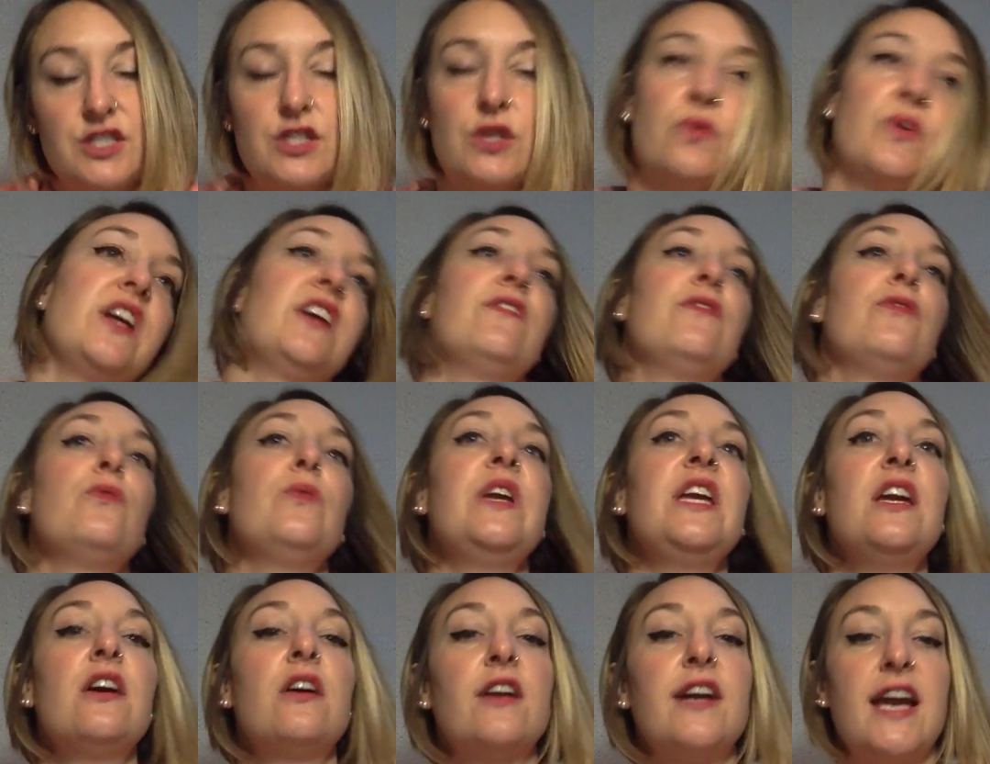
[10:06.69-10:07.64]
So if
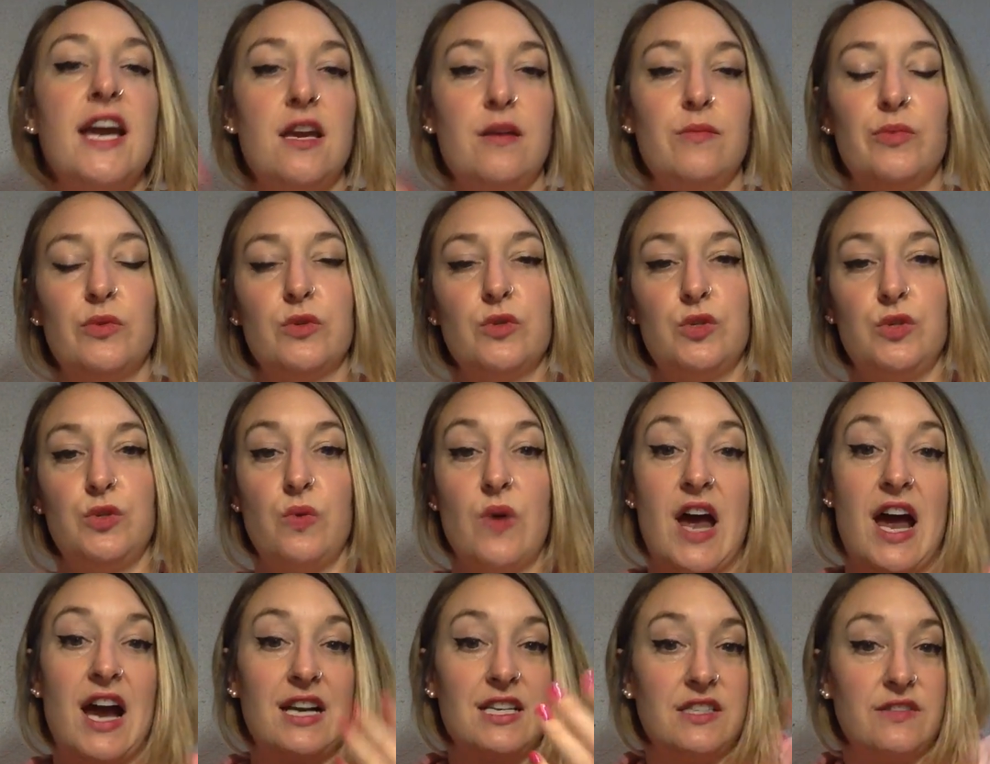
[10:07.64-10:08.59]
we are able to
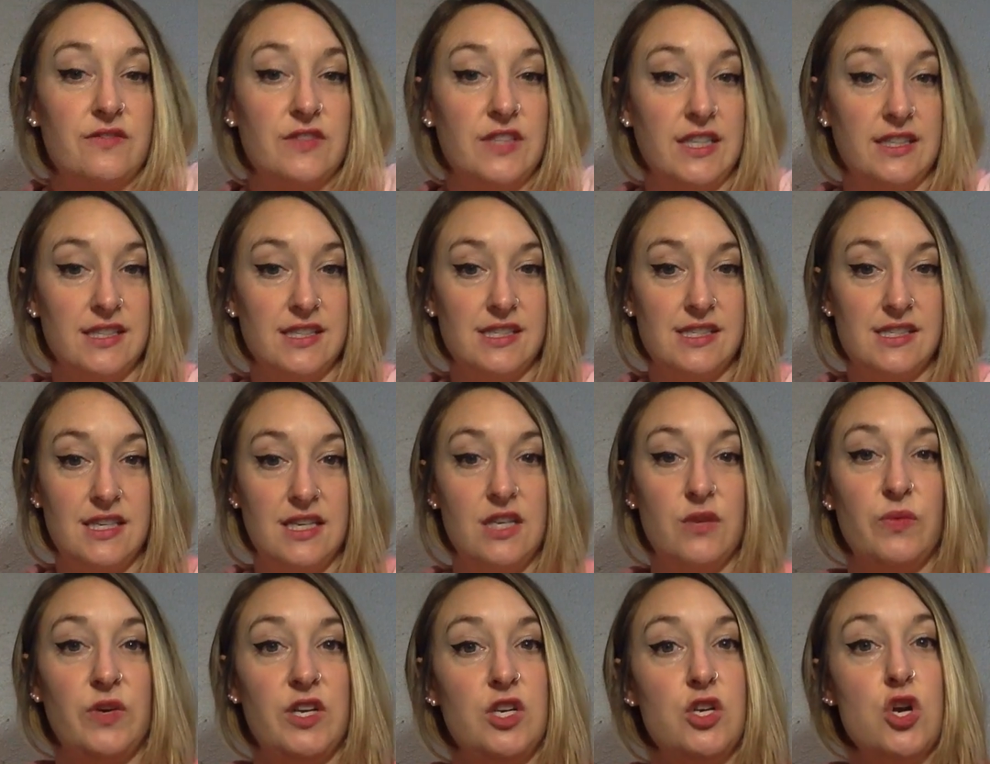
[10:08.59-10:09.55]
actively listen
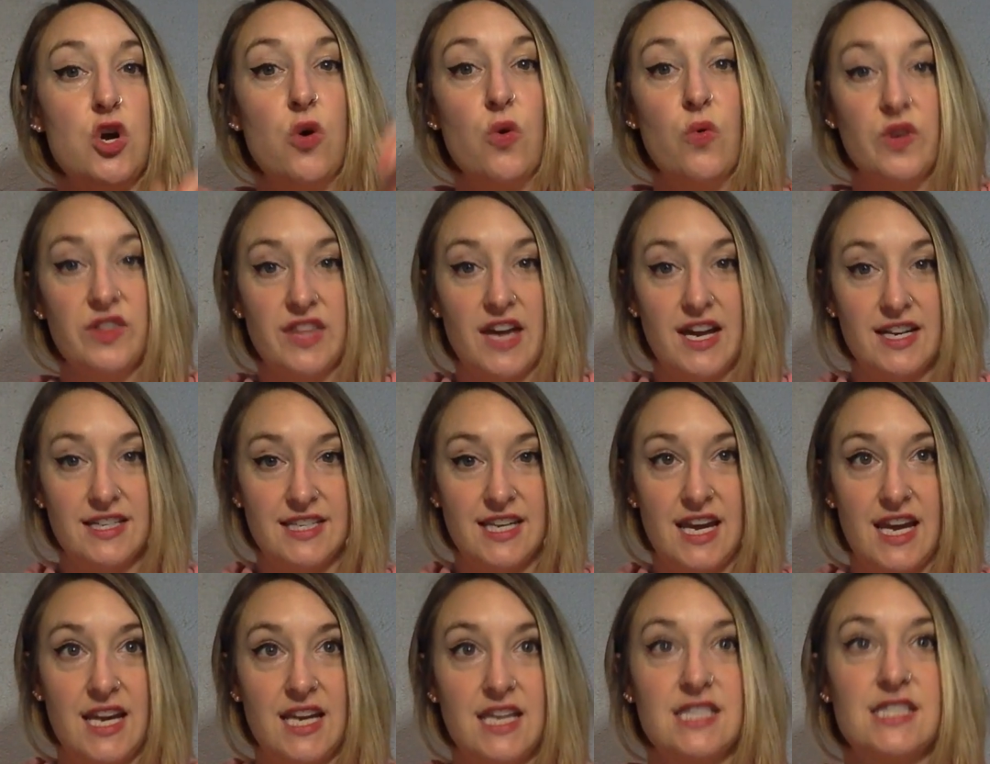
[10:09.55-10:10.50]
and we know what that
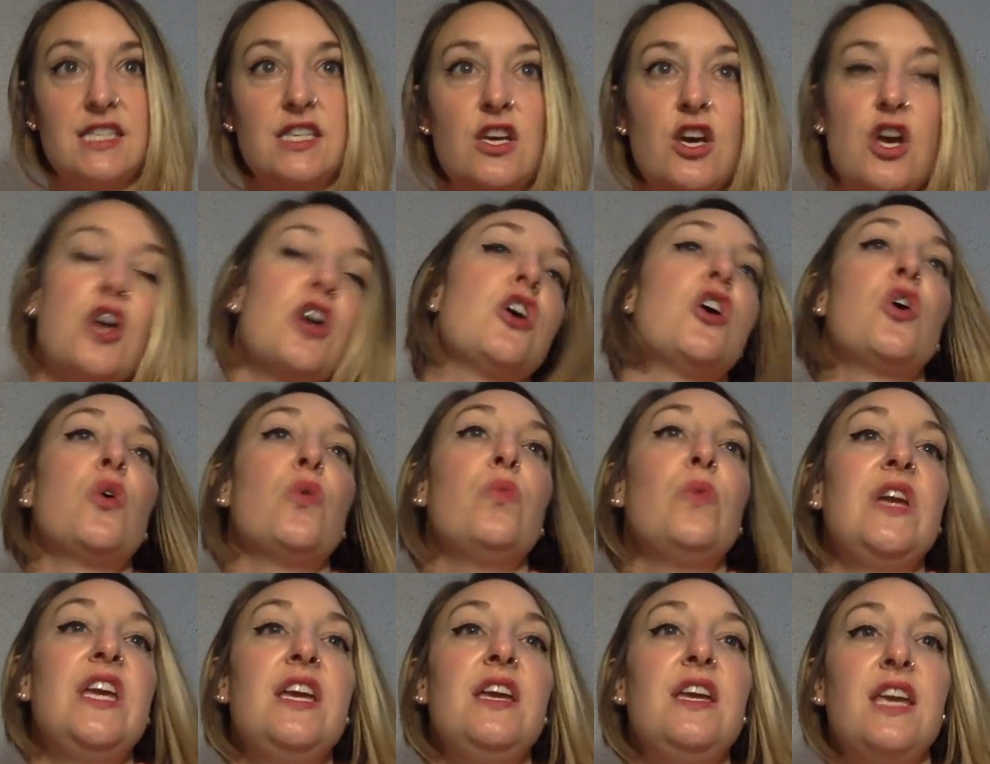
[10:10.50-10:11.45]
takes,
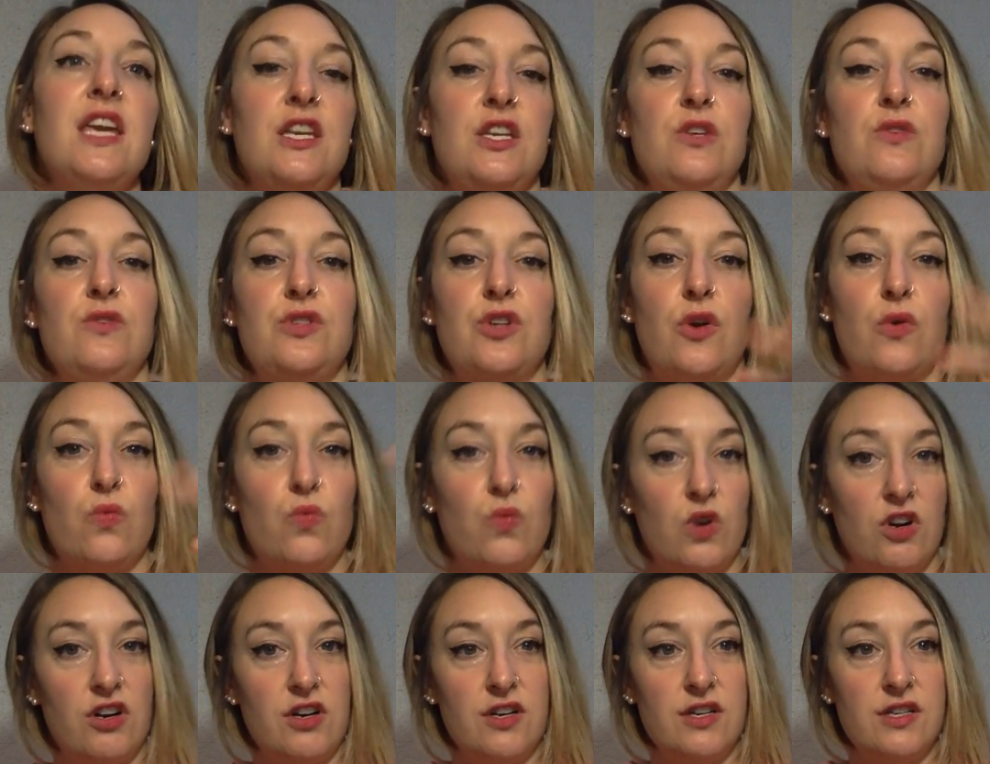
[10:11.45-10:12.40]
we can use our
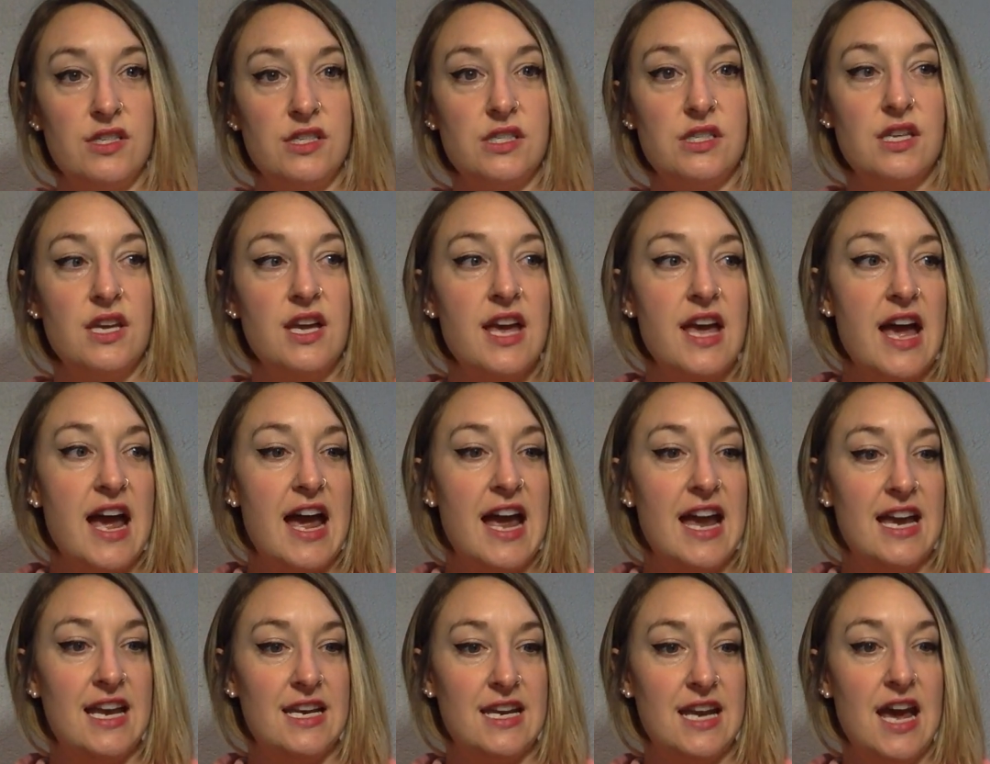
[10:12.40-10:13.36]
words
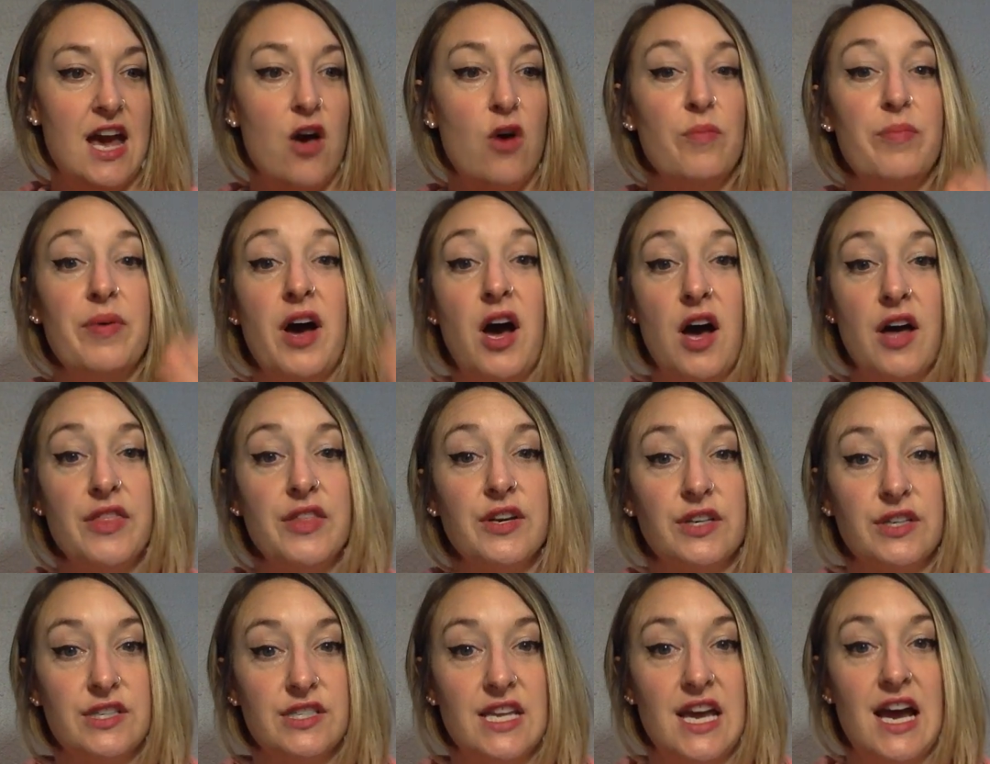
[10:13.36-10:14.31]
and help
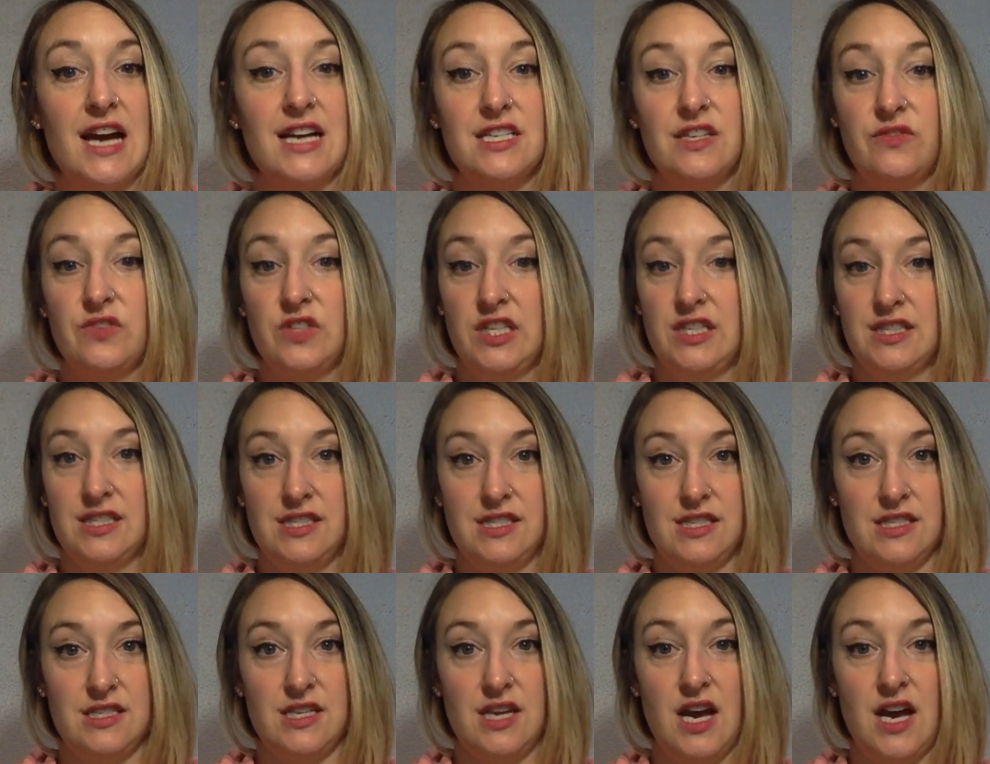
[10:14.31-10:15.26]
others actively
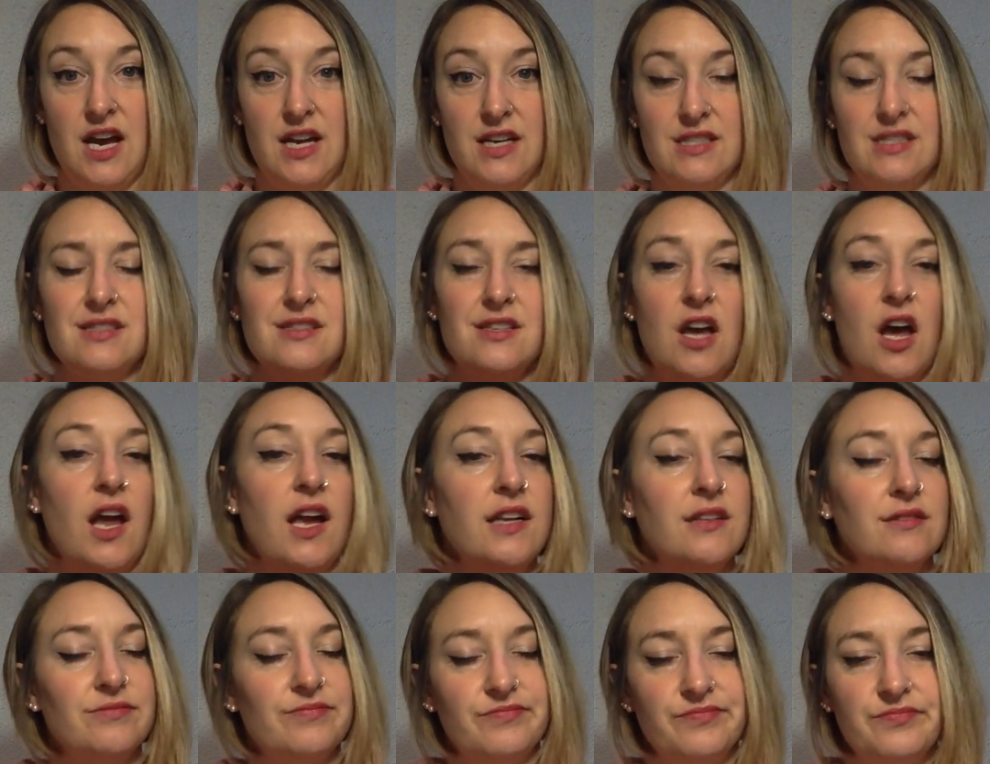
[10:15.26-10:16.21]
listen to us.
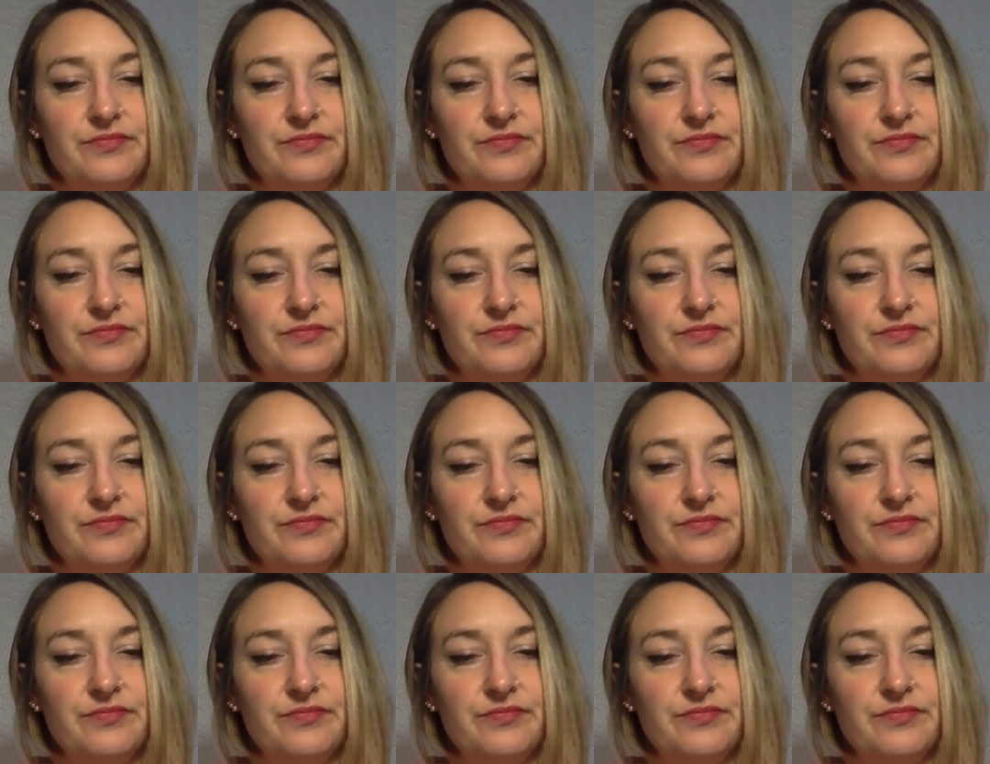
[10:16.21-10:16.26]
Not